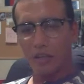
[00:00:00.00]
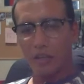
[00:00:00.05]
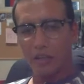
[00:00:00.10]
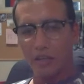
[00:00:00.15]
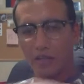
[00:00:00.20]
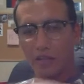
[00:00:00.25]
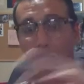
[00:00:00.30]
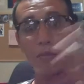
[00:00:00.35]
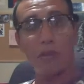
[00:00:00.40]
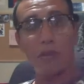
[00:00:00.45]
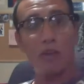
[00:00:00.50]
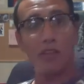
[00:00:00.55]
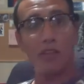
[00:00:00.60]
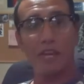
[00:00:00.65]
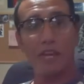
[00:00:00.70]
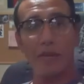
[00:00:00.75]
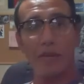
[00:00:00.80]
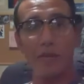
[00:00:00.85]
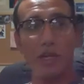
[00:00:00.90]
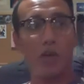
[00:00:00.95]
from a long
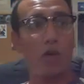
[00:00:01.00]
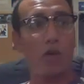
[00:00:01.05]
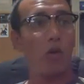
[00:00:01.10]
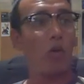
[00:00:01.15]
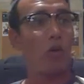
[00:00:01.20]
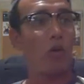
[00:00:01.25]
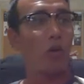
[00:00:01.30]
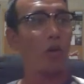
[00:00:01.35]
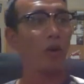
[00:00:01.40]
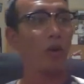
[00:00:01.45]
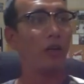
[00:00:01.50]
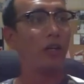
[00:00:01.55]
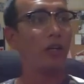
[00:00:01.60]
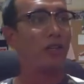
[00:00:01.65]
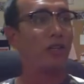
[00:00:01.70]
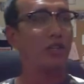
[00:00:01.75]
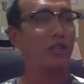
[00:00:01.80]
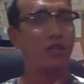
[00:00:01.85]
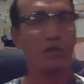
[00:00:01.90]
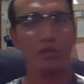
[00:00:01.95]
time ago, or
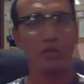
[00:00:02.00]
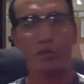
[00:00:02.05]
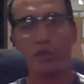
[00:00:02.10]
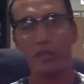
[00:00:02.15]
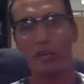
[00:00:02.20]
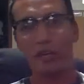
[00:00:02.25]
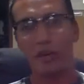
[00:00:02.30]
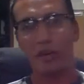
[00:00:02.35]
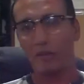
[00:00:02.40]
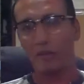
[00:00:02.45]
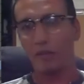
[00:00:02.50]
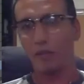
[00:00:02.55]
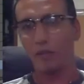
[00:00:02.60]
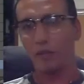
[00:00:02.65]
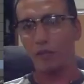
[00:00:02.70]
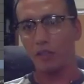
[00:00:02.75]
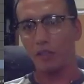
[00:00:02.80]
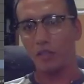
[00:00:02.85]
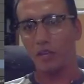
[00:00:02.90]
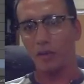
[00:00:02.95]
used to read the comic from a
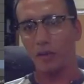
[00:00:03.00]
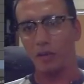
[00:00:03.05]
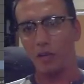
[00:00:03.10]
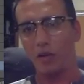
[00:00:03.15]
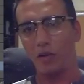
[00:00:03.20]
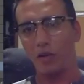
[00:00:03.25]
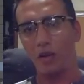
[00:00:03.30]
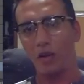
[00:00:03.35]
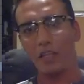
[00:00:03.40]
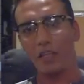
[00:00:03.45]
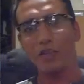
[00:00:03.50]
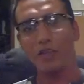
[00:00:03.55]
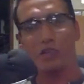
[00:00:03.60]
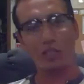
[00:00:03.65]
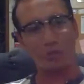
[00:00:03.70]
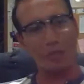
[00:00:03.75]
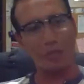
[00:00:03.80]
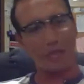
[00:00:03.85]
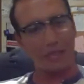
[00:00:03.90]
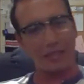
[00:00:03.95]
long time ago, I used
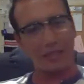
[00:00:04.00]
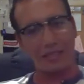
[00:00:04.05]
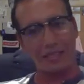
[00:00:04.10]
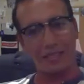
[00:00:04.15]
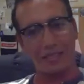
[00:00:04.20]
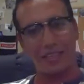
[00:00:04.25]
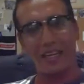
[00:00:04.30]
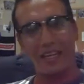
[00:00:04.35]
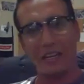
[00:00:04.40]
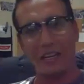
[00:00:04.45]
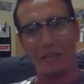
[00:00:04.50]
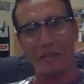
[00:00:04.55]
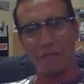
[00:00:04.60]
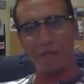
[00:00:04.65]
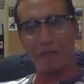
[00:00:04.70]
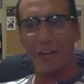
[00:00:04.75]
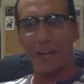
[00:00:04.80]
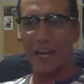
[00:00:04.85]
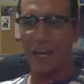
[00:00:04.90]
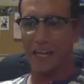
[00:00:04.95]
to make this thing in
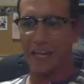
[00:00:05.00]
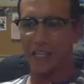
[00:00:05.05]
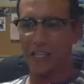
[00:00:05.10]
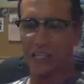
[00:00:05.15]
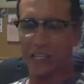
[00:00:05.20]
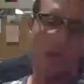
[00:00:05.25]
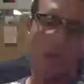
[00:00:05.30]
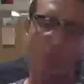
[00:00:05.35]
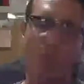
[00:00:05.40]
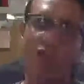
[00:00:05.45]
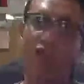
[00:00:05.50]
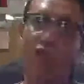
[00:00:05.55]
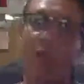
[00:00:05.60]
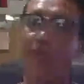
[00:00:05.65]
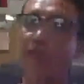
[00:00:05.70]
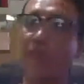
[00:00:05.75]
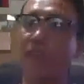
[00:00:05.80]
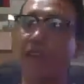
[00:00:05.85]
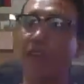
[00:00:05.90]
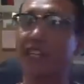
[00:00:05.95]
Flash. When you
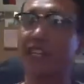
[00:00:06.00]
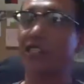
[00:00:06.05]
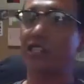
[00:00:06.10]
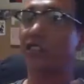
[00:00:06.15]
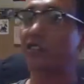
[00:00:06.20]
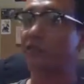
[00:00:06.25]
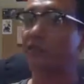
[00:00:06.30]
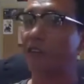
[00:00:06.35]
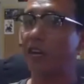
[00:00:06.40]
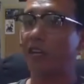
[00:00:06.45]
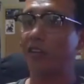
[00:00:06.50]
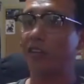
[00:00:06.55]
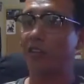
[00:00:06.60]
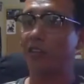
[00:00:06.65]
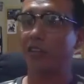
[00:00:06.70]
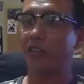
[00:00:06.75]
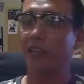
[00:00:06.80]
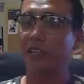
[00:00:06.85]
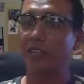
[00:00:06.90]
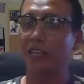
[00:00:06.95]
draw in Flash, it's
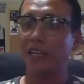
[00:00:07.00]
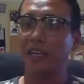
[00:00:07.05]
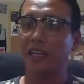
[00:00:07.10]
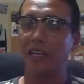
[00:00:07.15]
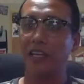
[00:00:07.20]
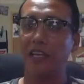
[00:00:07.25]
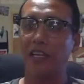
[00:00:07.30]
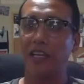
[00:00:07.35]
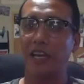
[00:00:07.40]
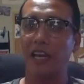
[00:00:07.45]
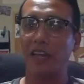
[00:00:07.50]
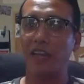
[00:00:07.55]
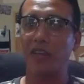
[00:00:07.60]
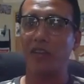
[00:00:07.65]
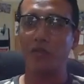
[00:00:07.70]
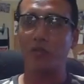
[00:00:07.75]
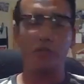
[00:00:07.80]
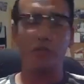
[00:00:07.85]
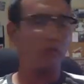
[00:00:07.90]
vector, and